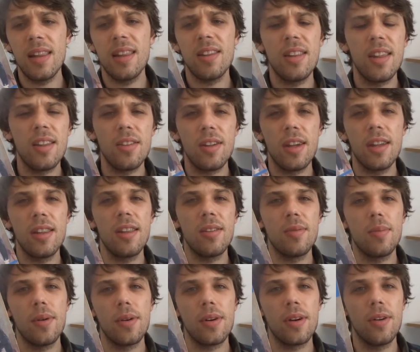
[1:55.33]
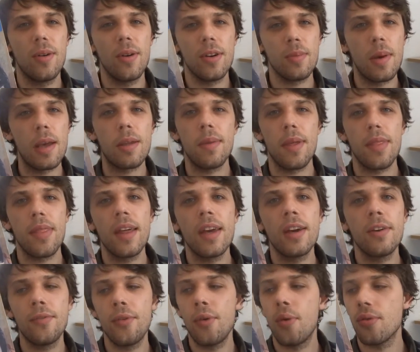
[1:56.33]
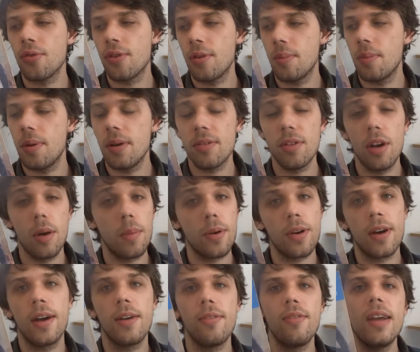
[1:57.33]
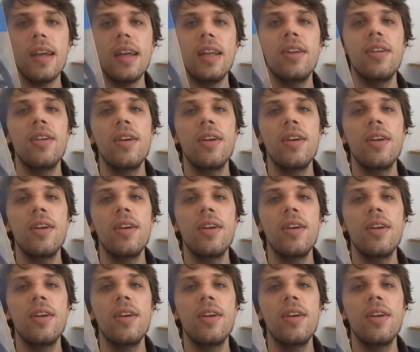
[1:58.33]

this this book always makes me think of autumn, but it's not a book I read